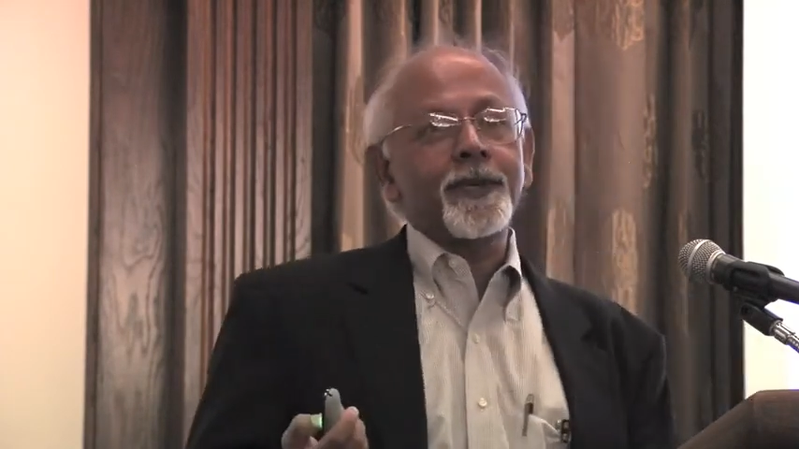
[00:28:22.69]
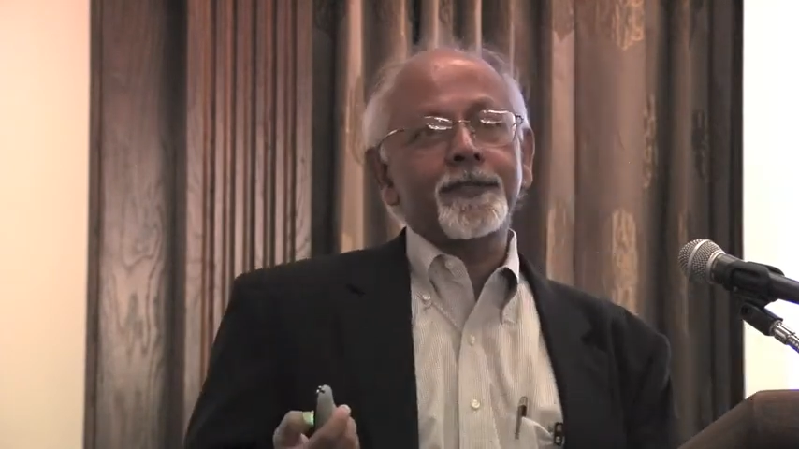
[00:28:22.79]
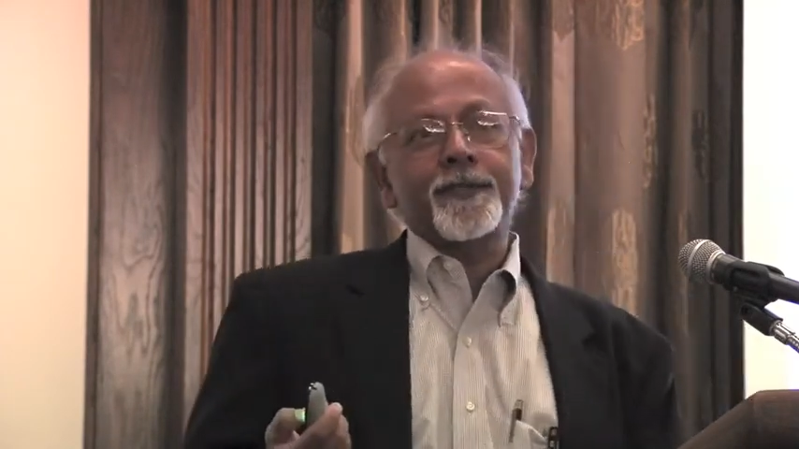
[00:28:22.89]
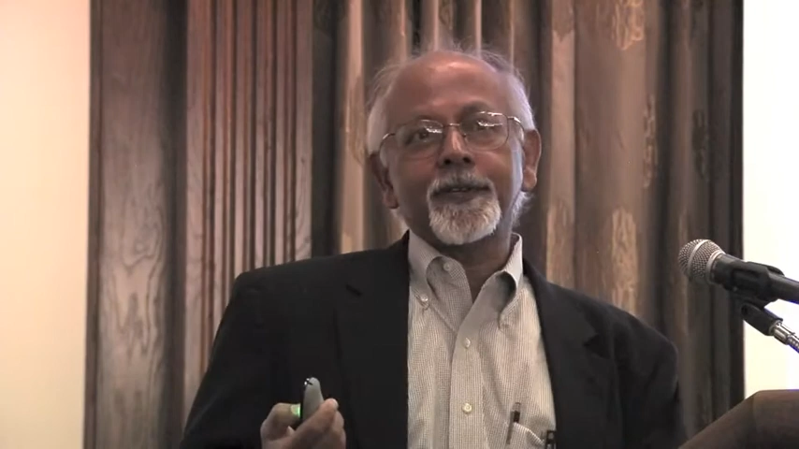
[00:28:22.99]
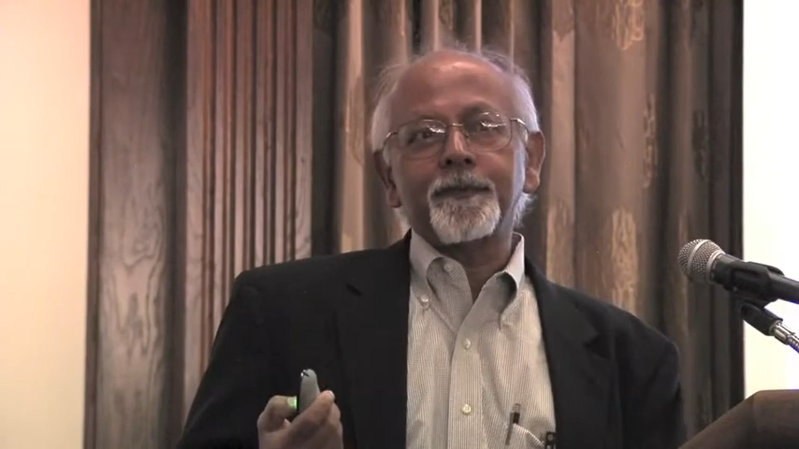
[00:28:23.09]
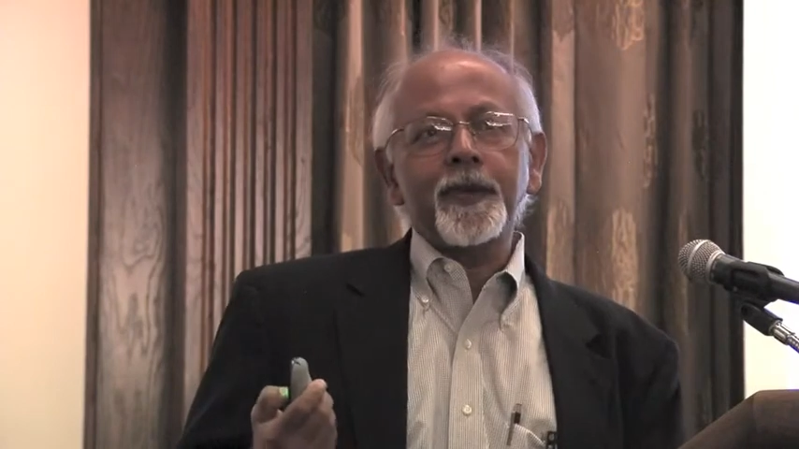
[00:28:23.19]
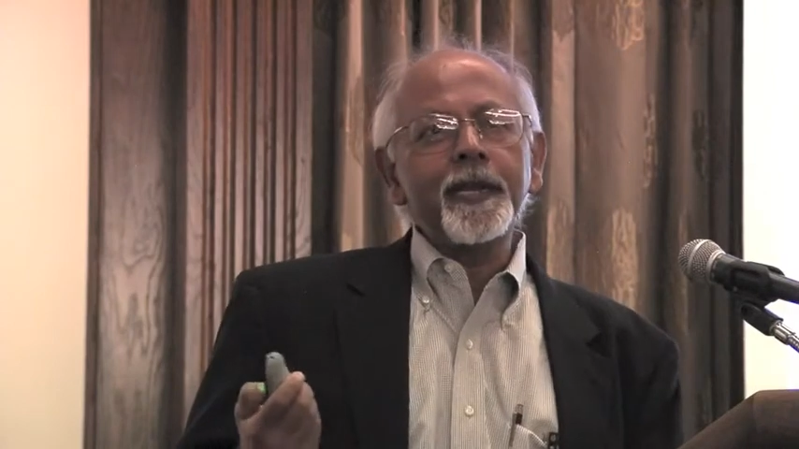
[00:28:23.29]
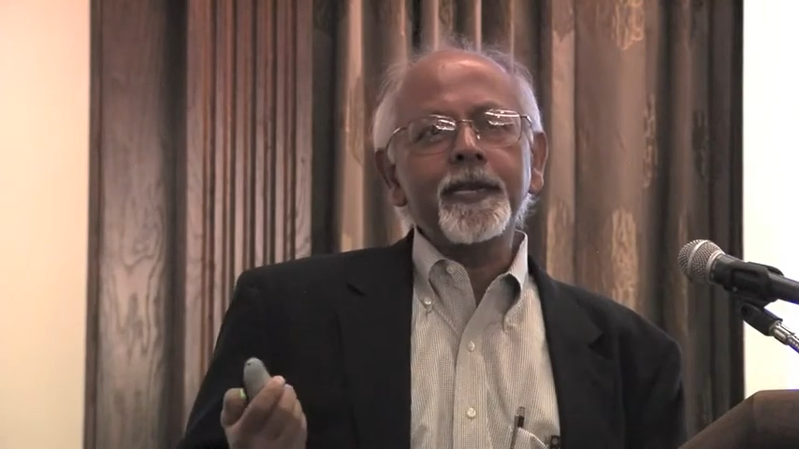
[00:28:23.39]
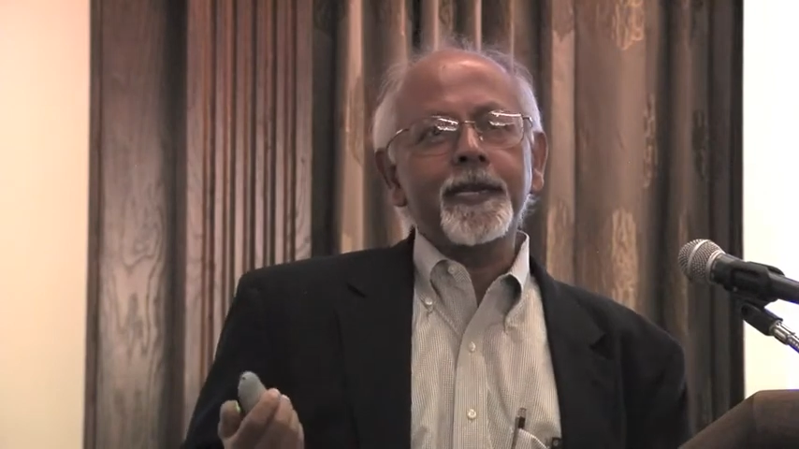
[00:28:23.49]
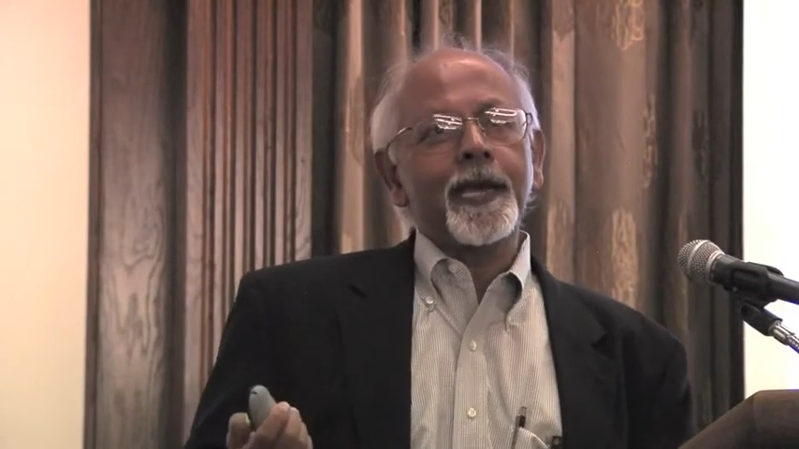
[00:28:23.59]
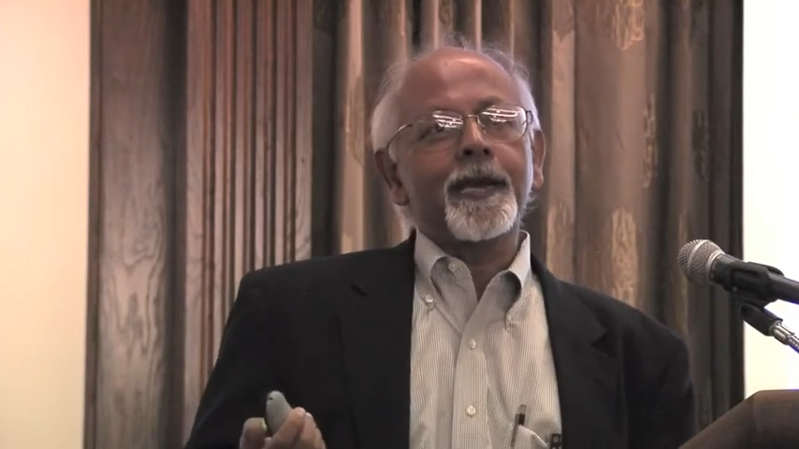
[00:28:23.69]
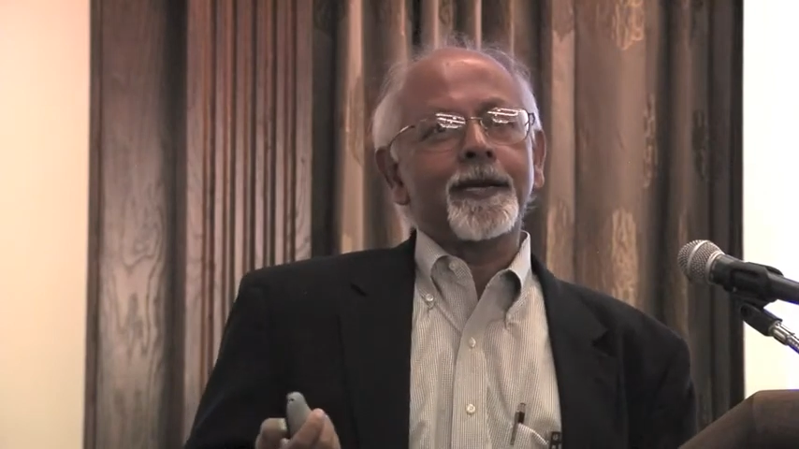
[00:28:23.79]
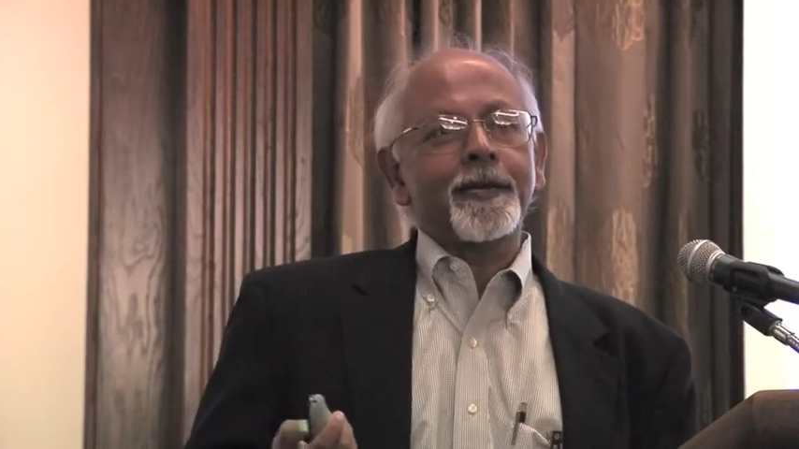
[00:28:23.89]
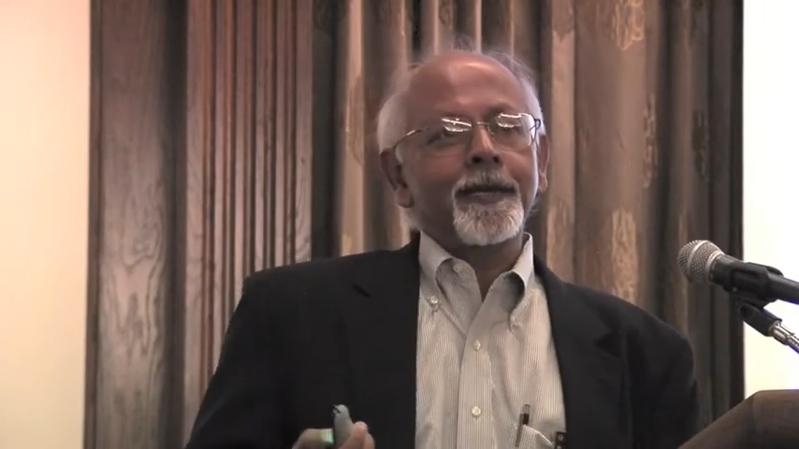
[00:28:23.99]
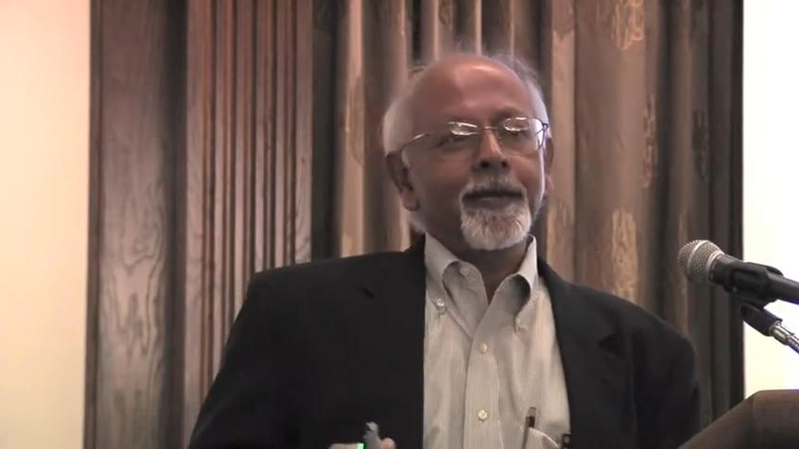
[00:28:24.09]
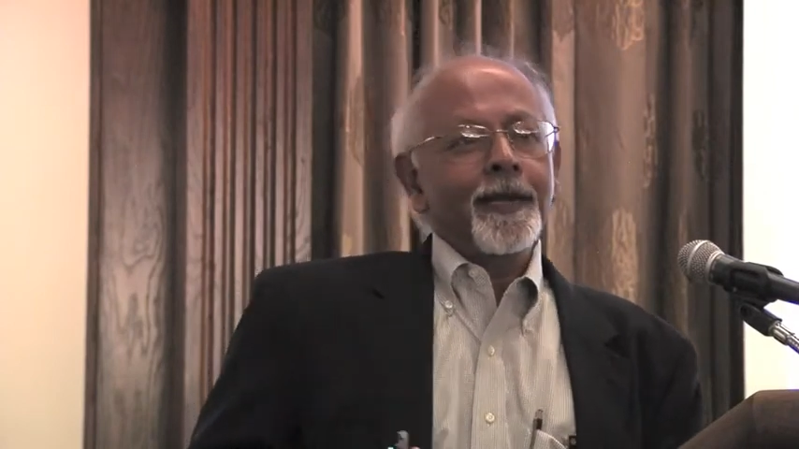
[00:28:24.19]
a very rare